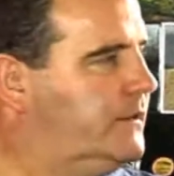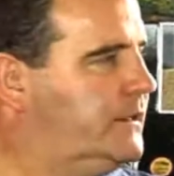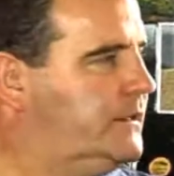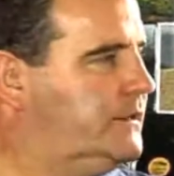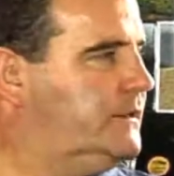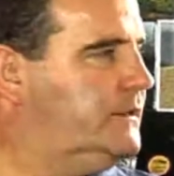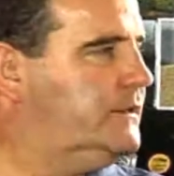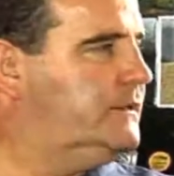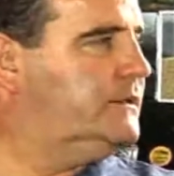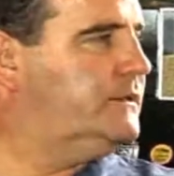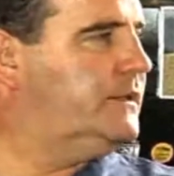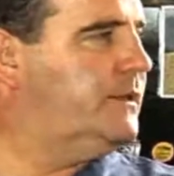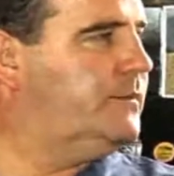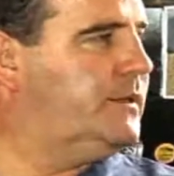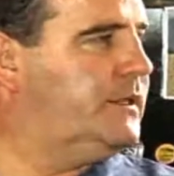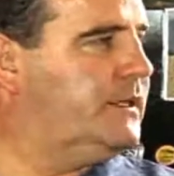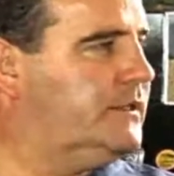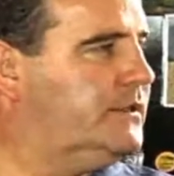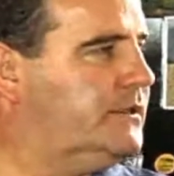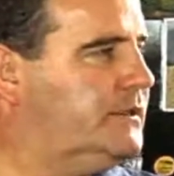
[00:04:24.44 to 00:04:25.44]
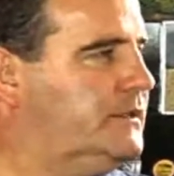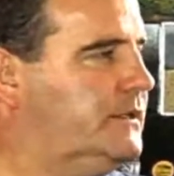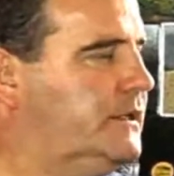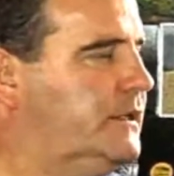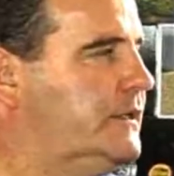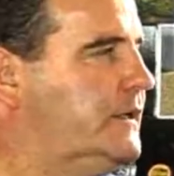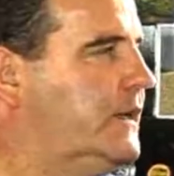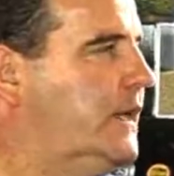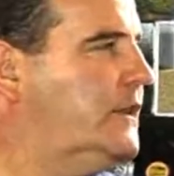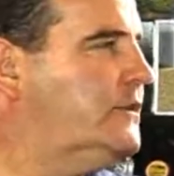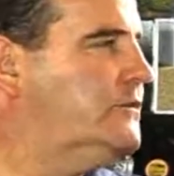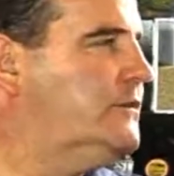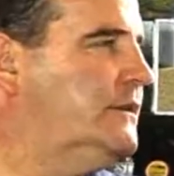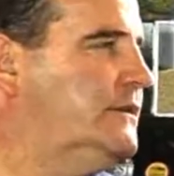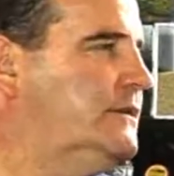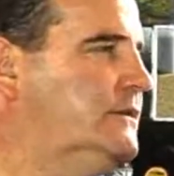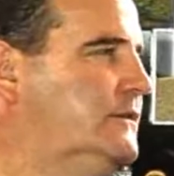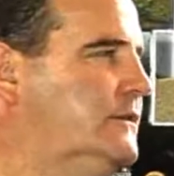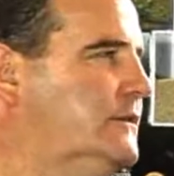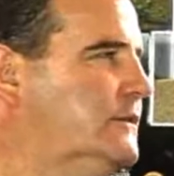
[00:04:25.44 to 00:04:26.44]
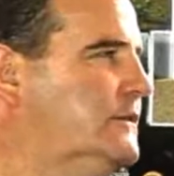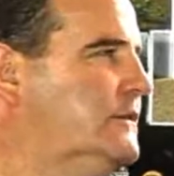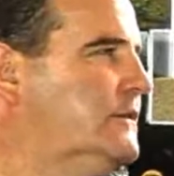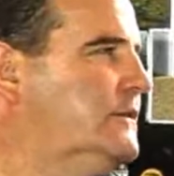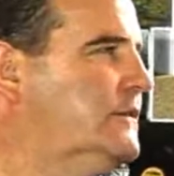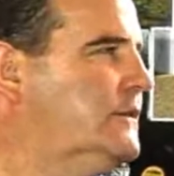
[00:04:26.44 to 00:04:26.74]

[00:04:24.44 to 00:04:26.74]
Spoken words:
This is something that you'll see at the cash registers.